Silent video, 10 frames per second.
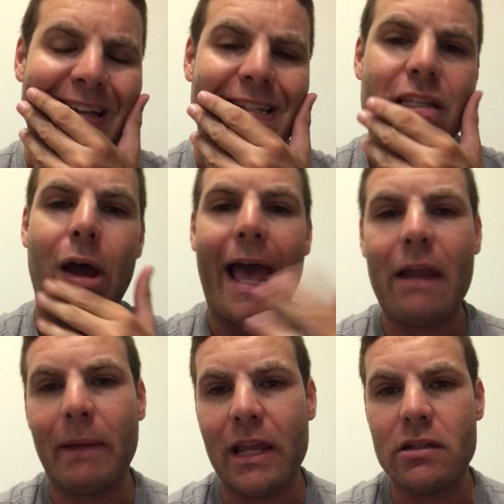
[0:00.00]
So I had
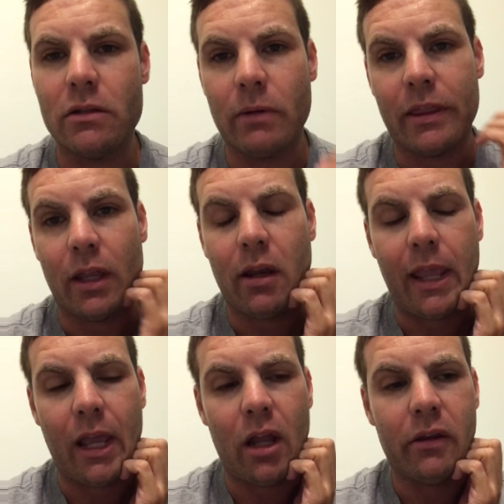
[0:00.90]
my issues with it,
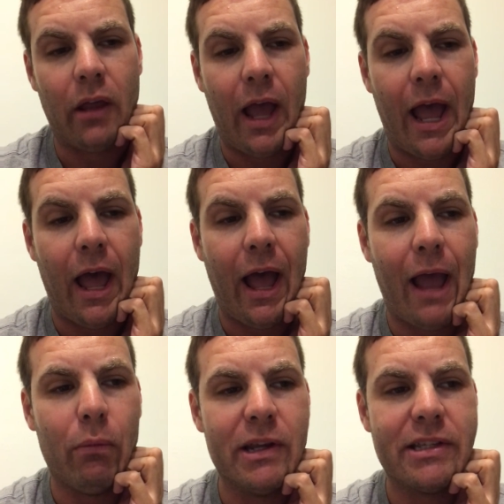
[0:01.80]
and
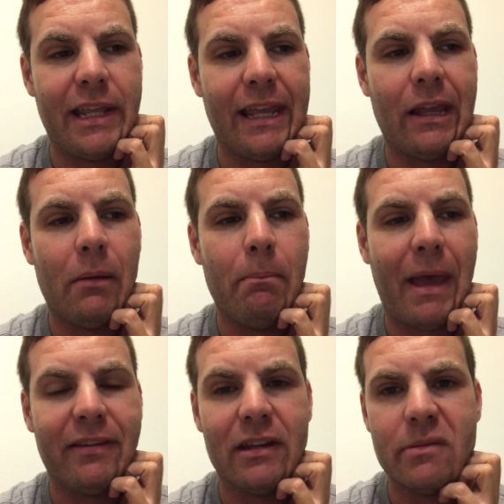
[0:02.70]
I wish the
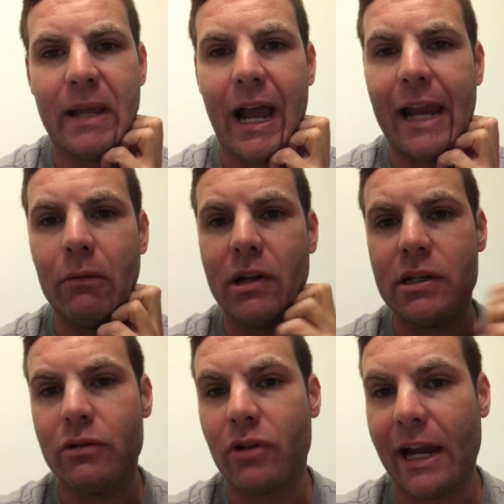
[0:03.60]
message behind what
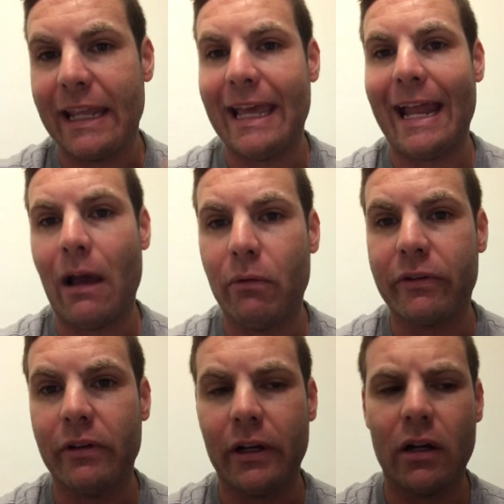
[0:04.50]
she was trying to get at was
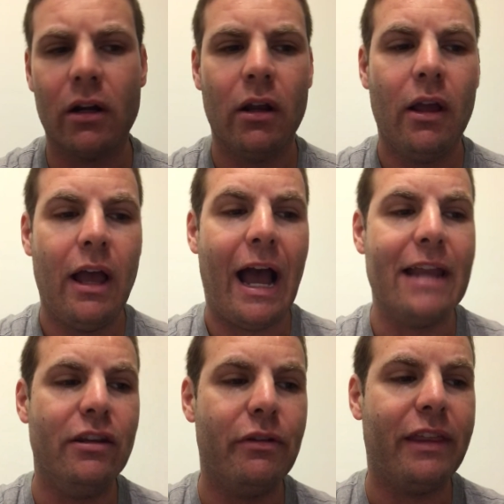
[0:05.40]
clear. I
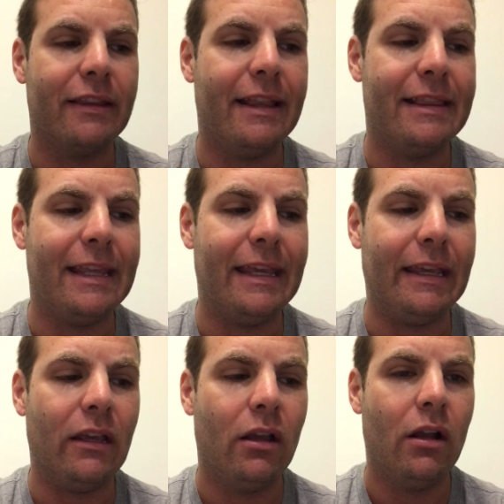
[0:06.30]
do think that
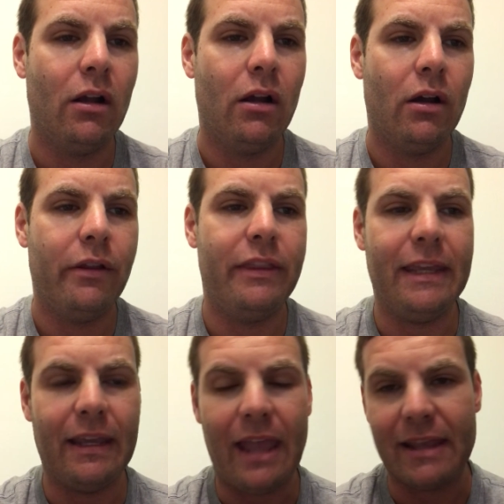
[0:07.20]
the
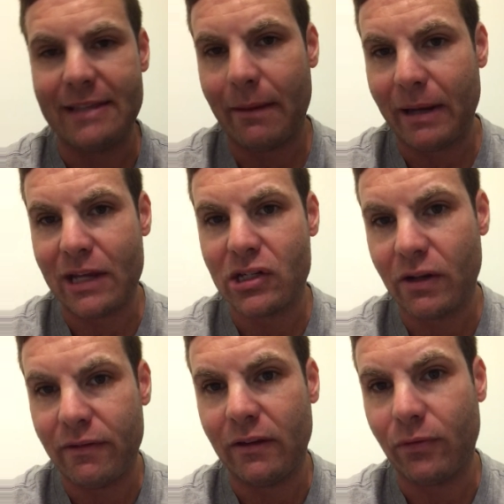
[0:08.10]
examination
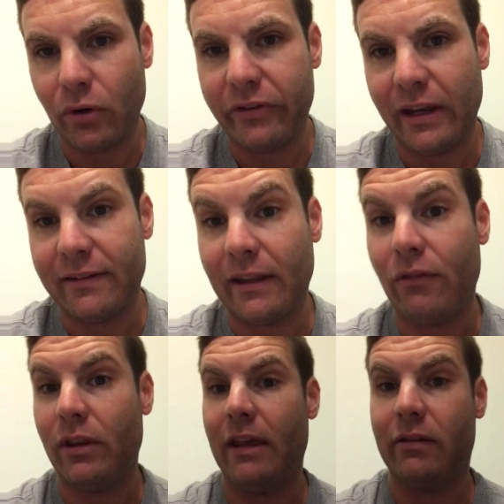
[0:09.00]
of these four cities to give
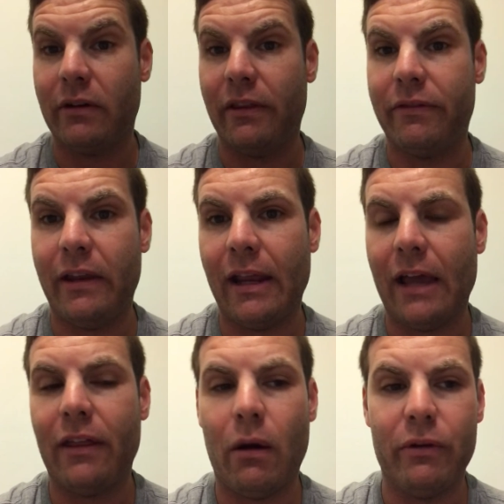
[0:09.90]
you the history of the city I
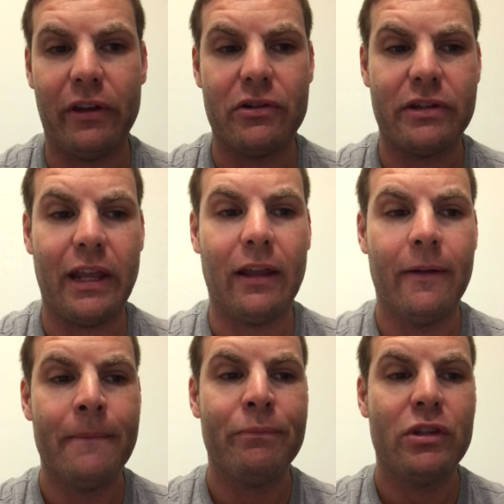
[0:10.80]
thought was interesting.
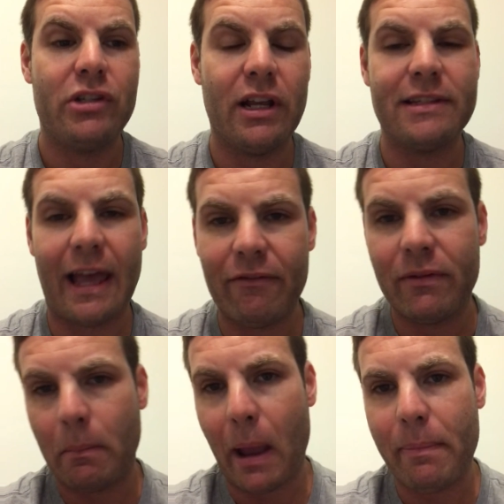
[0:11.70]
She does have,
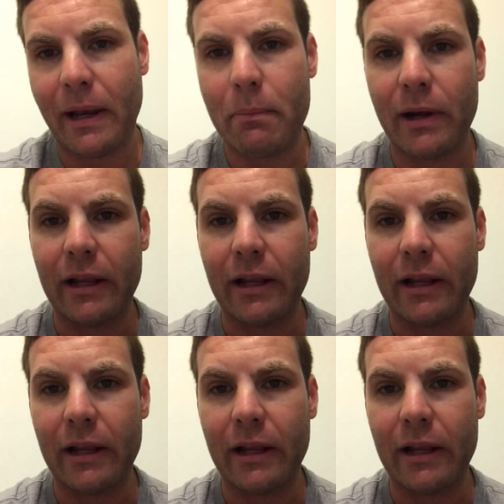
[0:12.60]
in my opinion, a pretty